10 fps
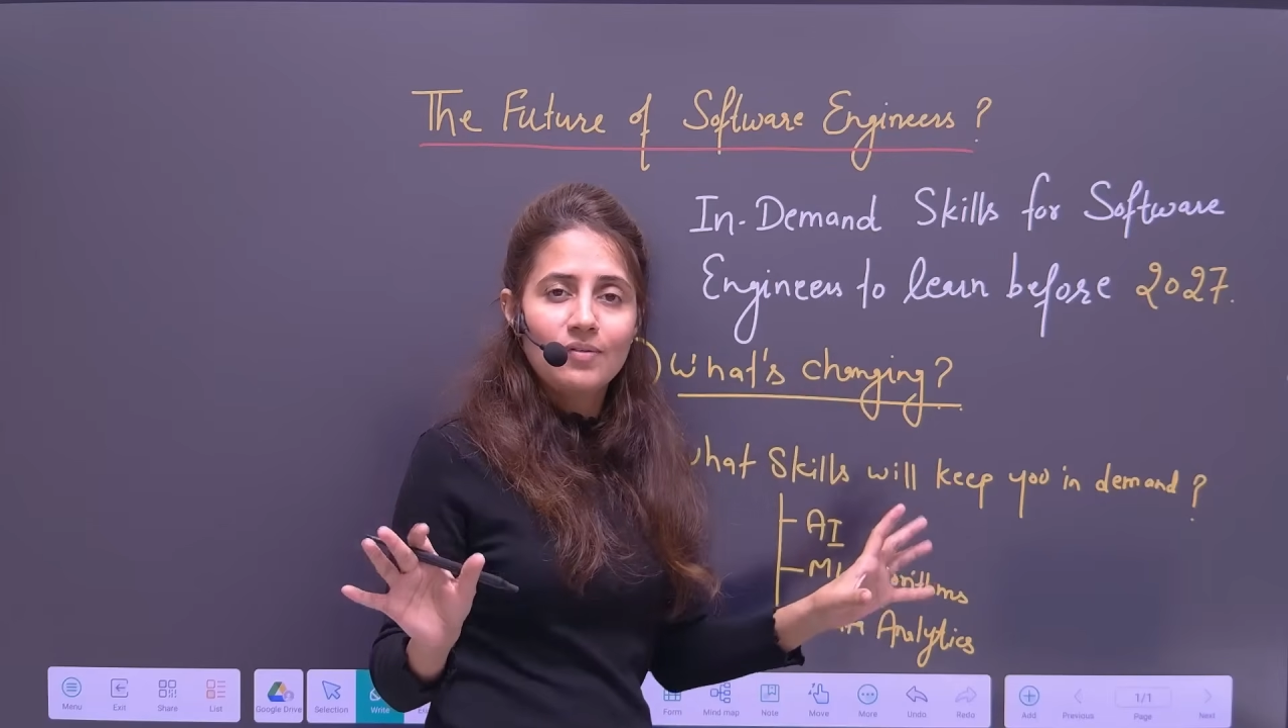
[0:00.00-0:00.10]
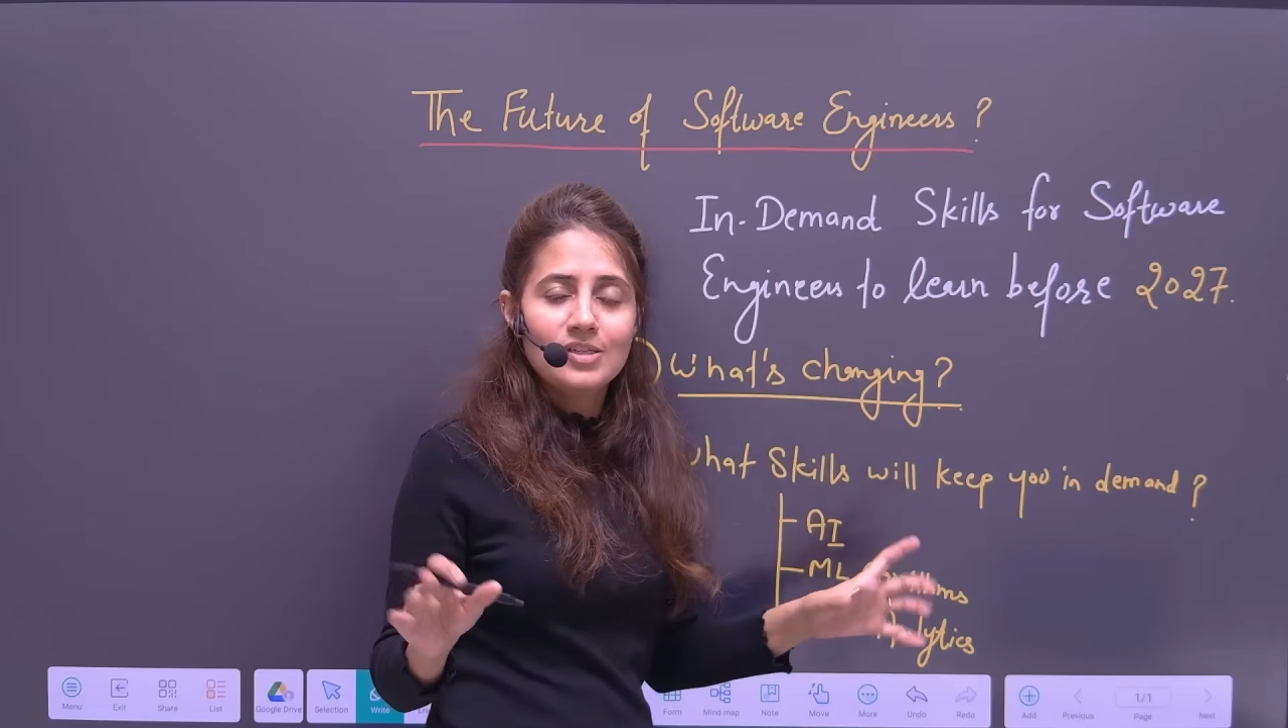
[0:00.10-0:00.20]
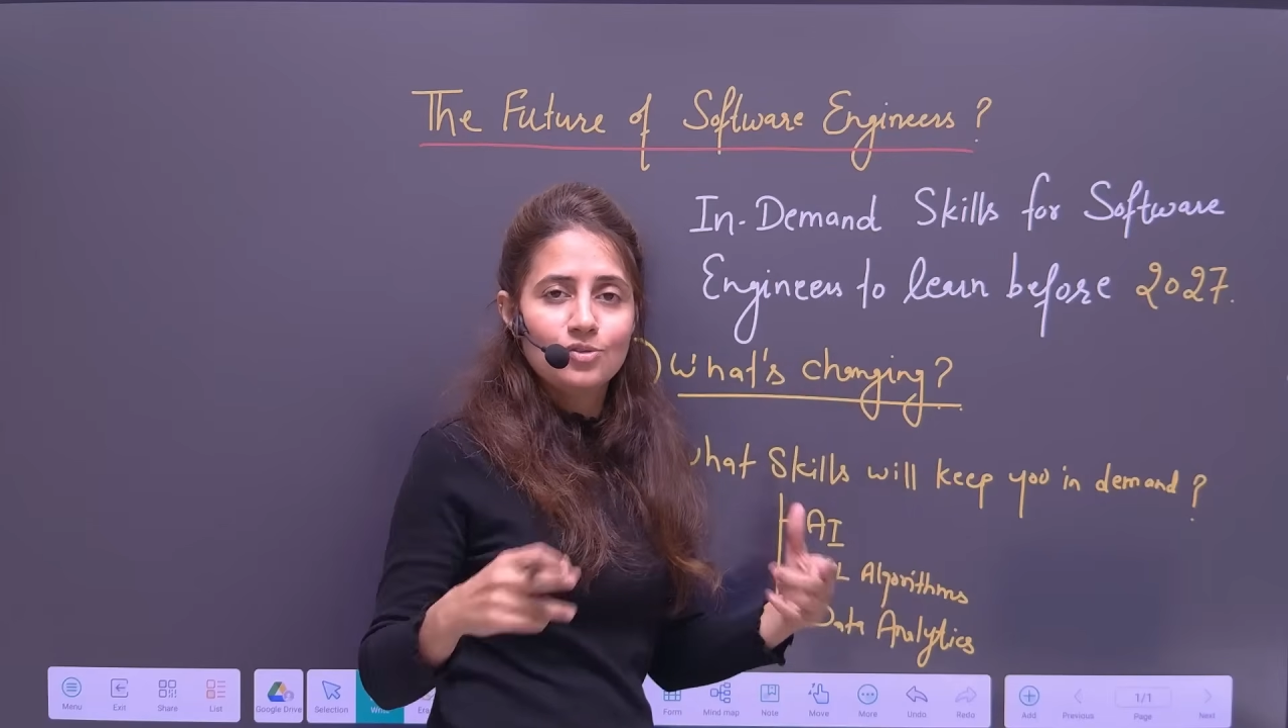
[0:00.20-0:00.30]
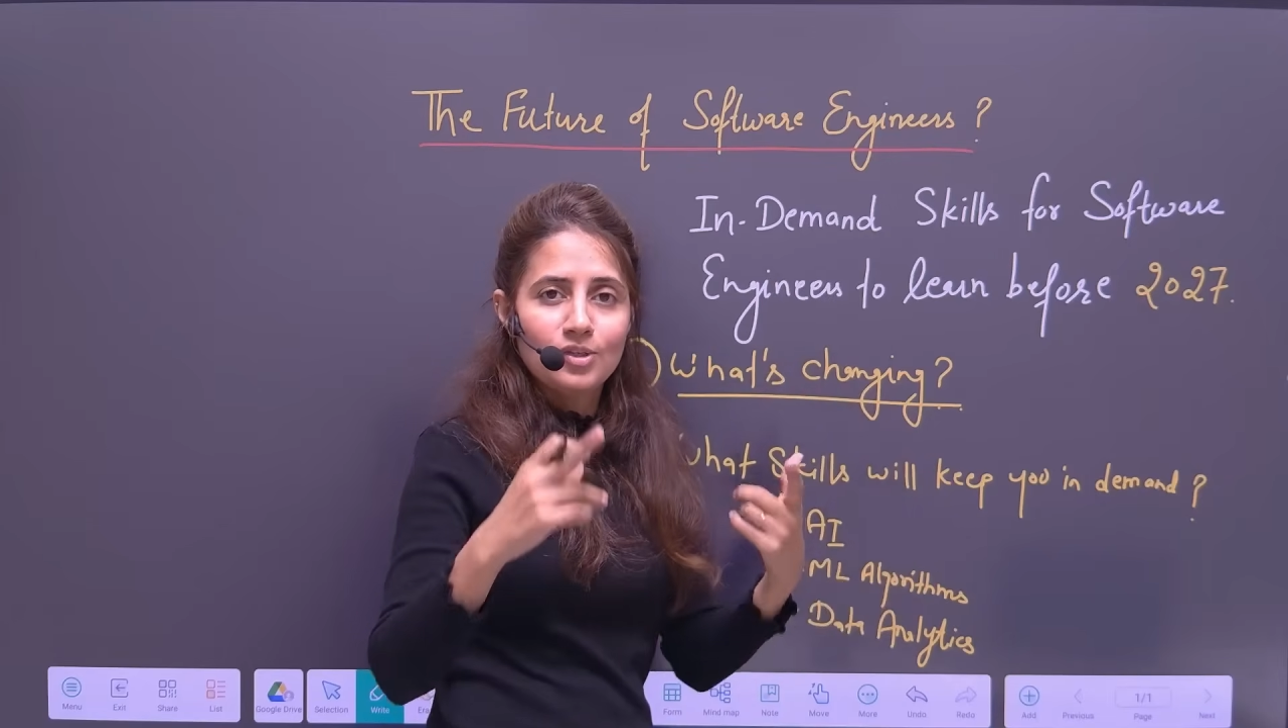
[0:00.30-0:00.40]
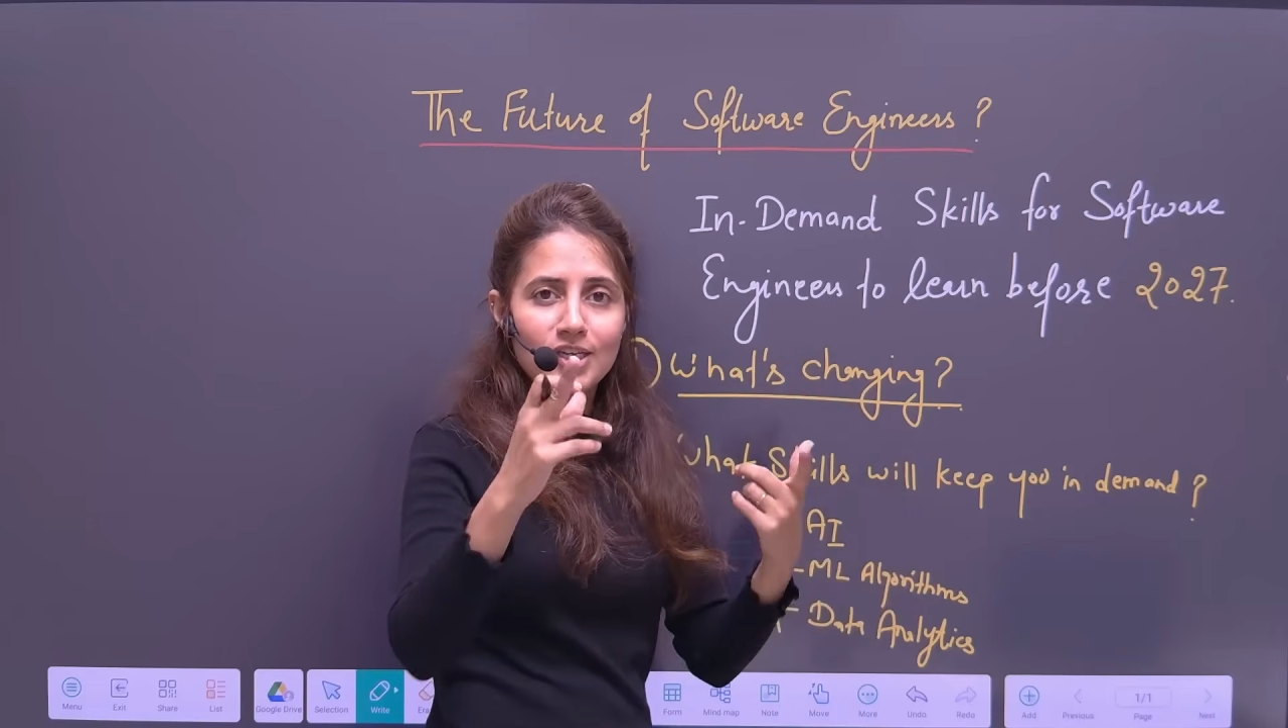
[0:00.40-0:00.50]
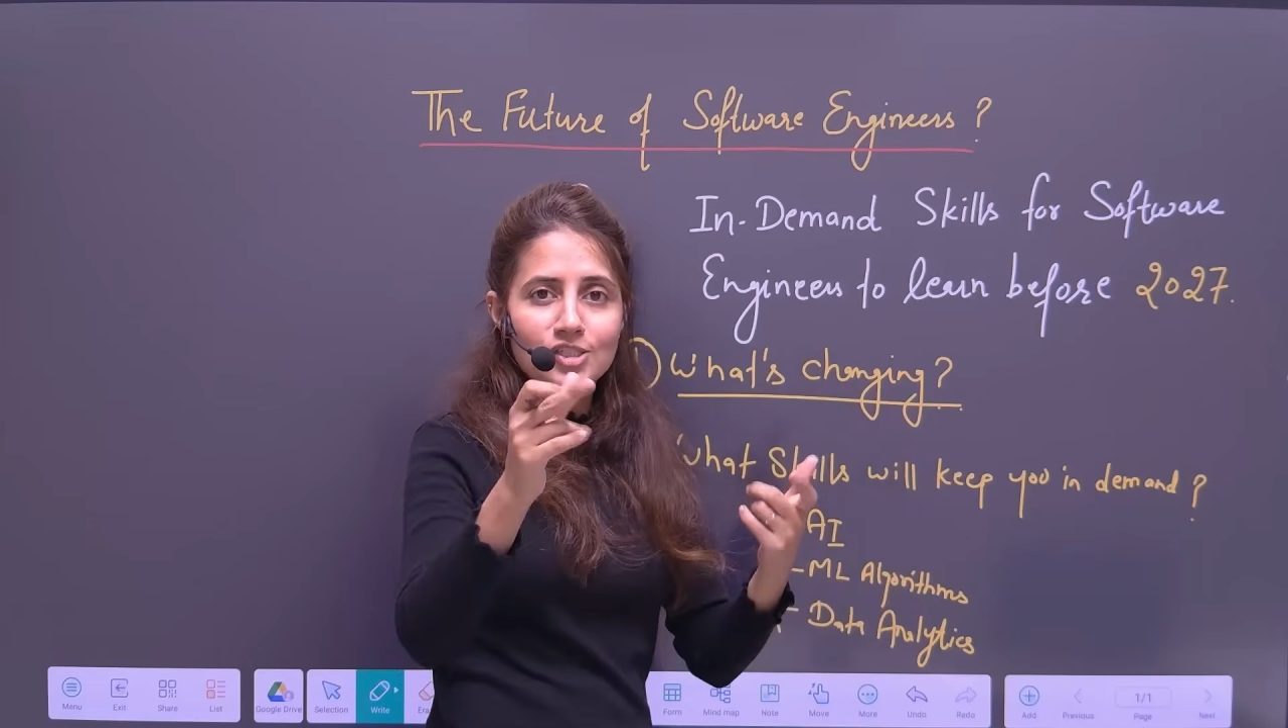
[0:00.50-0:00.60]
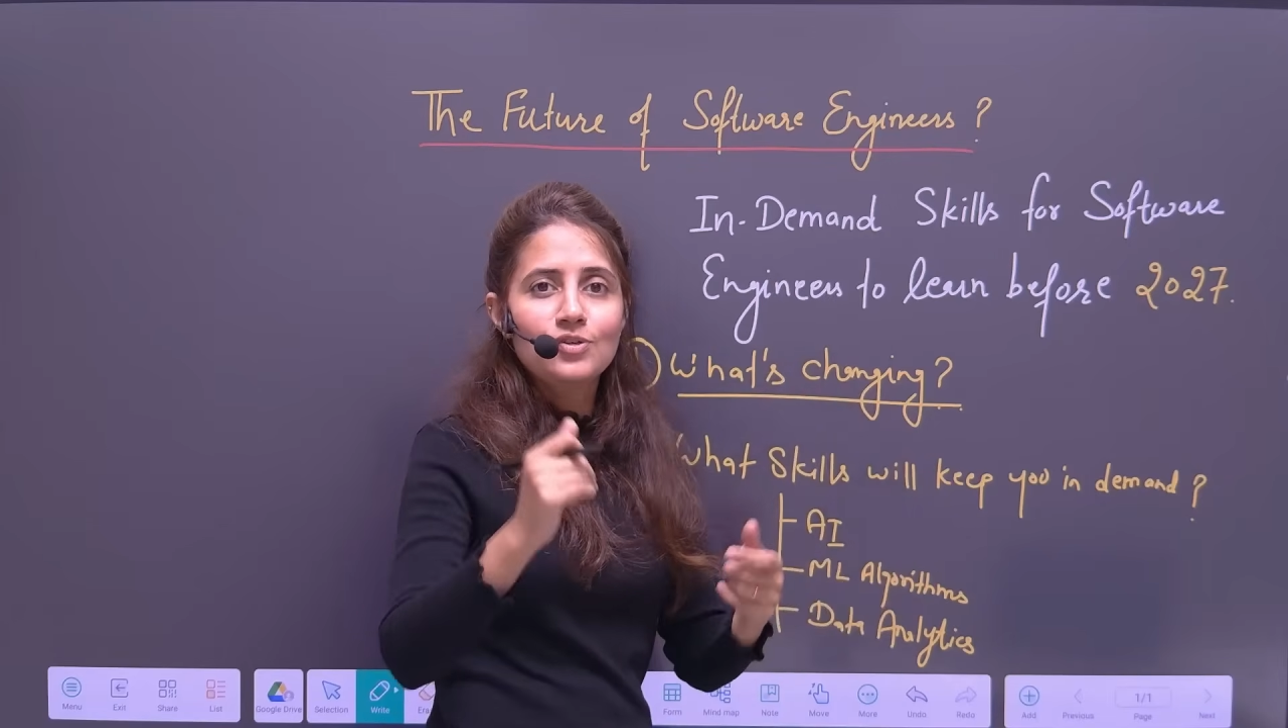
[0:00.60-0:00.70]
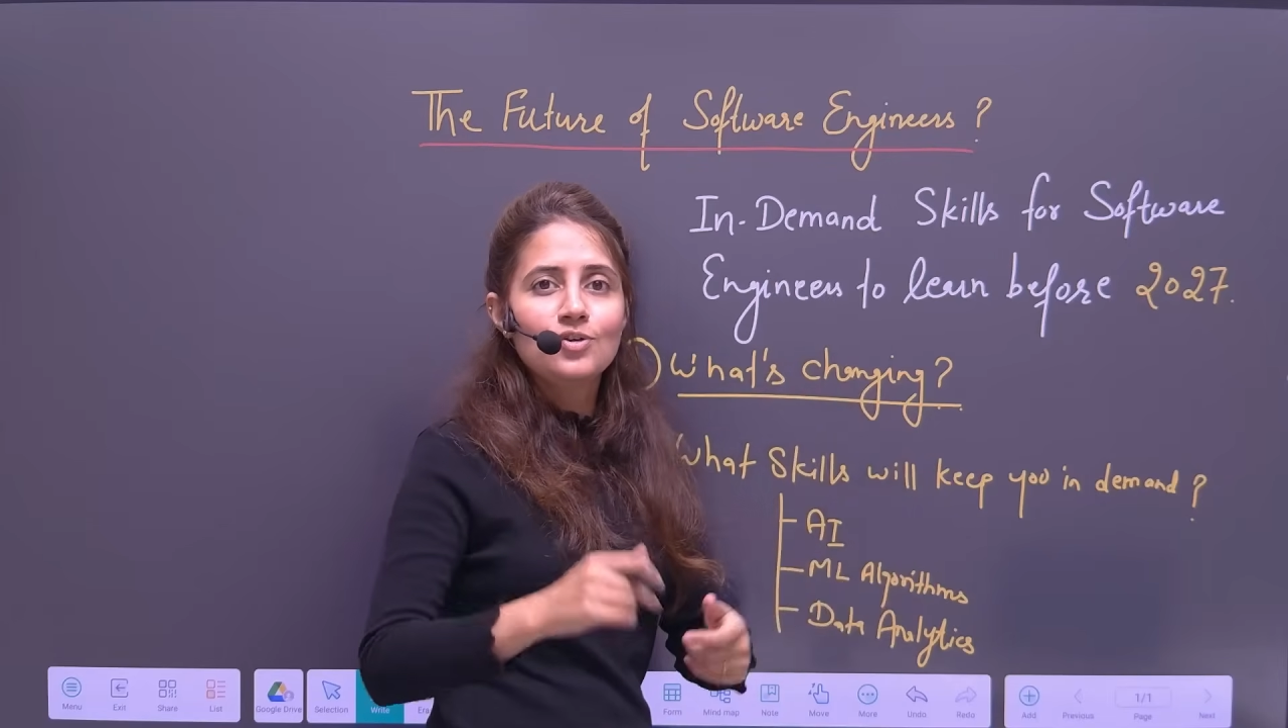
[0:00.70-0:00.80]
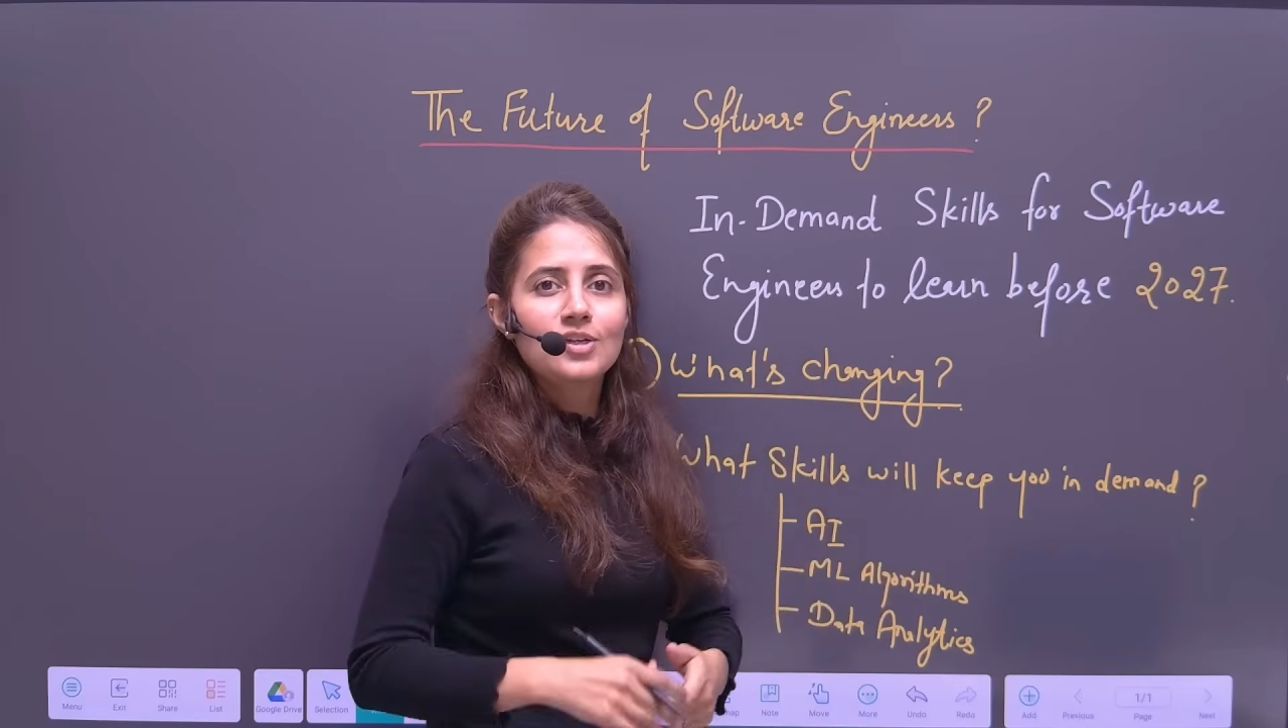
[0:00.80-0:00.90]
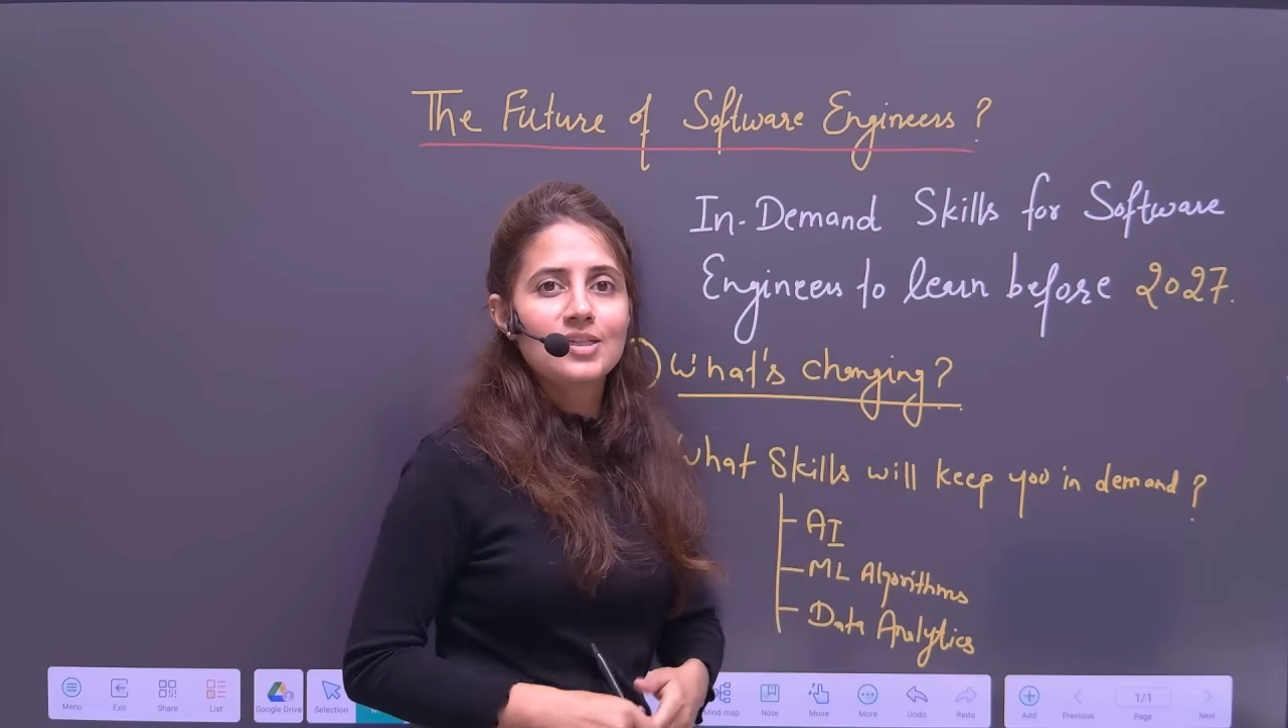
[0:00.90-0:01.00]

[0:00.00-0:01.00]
Now I'll see you in the next video.